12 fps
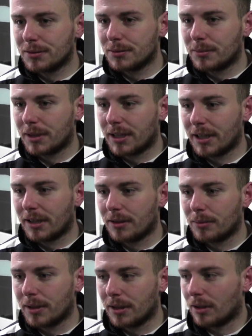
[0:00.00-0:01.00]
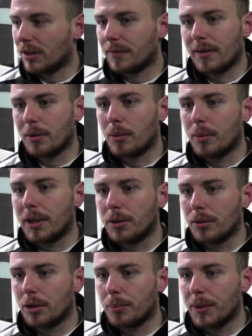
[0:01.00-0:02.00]
We're here, we can only affect what we do
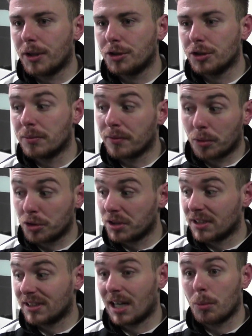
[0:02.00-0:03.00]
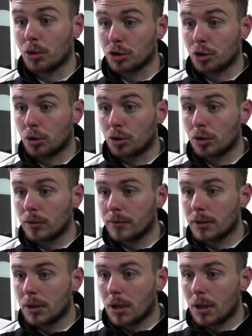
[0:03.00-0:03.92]
on the pitch, and unfortunately today wasn't good enough.